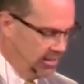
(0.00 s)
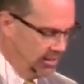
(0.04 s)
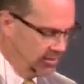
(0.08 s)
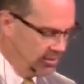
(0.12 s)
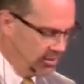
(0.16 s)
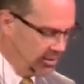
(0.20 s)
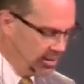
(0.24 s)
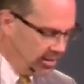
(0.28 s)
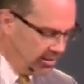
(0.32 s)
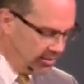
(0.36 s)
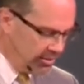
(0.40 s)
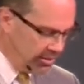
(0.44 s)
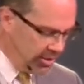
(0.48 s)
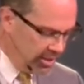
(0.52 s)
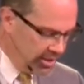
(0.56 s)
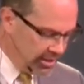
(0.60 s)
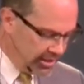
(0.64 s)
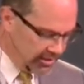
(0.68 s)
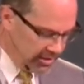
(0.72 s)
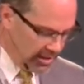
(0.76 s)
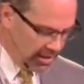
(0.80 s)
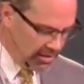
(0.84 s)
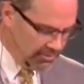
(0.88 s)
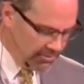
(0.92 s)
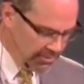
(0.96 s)
And so, let's
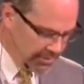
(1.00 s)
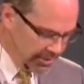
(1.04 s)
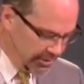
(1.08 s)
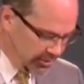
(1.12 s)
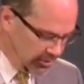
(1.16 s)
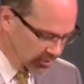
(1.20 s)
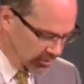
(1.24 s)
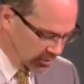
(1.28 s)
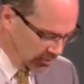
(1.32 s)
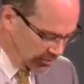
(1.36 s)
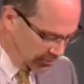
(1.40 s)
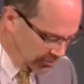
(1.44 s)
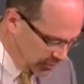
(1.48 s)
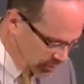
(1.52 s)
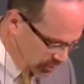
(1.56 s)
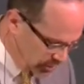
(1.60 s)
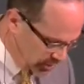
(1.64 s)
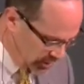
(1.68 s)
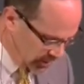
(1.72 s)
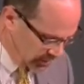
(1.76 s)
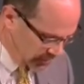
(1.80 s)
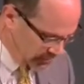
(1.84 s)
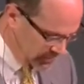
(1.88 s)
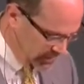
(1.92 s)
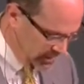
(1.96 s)
look in verse
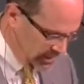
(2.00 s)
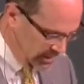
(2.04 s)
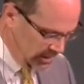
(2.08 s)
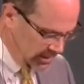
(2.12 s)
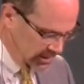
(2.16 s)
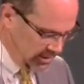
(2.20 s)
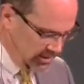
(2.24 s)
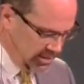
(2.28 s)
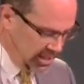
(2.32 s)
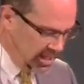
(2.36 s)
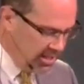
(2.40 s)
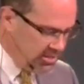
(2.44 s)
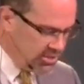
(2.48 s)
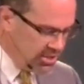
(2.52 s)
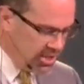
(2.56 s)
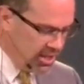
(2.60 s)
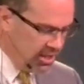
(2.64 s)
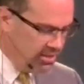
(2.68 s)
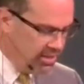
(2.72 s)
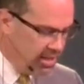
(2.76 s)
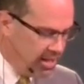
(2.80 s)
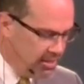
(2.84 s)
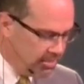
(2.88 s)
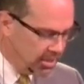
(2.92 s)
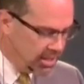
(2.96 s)
4.
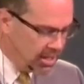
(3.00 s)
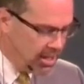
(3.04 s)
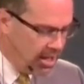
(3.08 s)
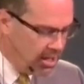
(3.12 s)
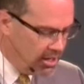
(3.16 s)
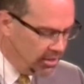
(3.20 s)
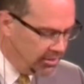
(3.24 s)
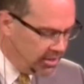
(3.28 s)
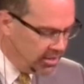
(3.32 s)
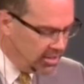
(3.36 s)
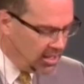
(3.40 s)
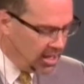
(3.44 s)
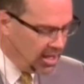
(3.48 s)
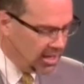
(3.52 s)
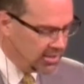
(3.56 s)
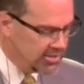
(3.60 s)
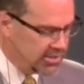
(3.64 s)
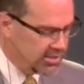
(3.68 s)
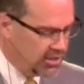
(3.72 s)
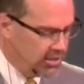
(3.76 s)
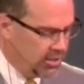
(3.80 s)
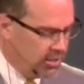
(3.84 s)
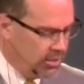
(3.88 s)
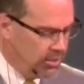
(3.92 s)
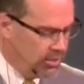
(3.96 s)
Teaching them,
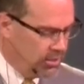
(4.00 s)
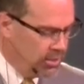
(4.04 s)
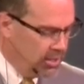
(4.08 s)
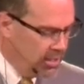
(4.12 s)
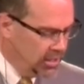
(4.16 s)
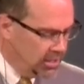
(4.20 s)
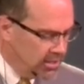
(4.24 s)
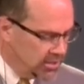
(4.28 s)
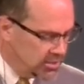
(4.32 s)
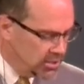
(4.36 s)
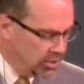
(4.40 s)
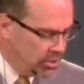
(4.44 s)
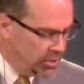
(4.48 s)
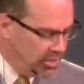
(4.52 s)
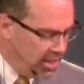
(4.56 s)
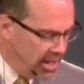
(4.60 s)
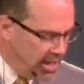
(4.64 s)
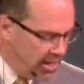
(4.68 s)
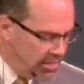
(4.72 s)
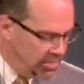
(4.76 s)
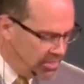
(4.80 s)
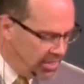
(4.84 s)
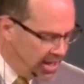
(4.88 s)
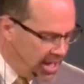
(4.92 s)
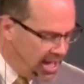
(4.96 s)
kalodidasko, so
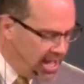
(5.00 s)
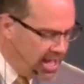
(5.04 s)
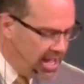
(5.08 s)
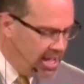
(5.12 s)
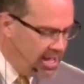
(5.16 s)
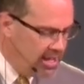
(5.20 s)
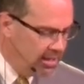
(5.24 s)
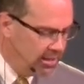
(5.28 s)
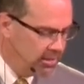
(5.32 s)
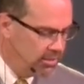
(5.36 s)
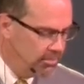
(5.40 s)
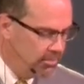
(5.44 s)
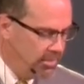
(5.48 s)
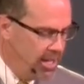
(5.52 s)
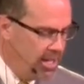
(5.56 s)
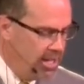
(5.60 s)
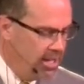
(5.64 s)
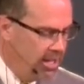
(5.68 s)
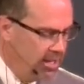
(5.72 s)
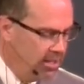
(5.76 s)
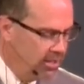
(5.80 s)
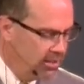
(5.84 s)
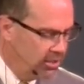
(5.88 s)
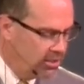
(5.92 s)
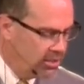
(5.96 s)
that they
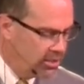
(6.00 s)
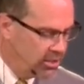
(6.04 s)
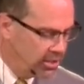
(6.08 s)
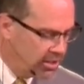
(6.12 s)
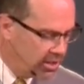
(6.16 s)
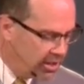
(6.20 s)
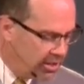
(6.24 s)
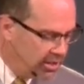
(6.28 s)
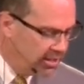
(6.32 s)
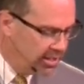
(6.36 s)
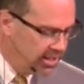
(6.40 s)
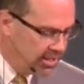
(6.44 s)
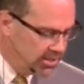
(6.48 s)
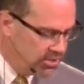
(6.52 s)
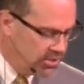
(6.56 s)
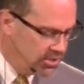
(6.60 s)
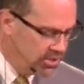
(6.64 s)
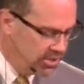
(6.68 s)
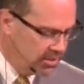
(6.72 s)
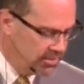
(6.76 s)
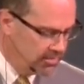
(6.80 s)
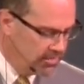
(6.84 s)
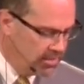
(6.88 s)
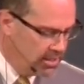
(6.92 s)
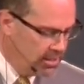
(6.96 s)
may
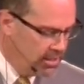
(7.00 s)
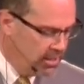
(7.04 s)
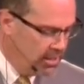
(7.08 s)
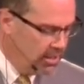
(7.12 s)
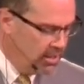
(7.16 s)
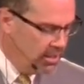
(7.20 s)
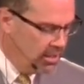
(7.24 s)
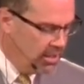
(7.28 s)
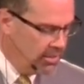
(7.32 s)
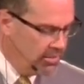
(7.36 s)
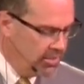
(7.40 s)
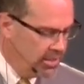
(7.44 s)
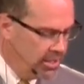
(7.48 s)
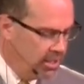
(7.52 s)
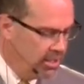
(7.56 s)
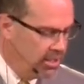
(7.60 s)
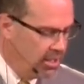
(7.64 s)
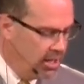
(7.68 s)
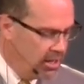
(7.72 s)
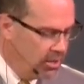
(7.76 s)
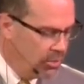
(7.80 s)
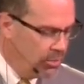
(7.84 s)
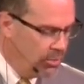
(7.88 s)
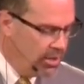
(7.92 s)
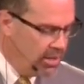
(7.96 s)
encourage the
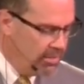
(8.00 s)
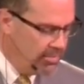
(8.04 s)
young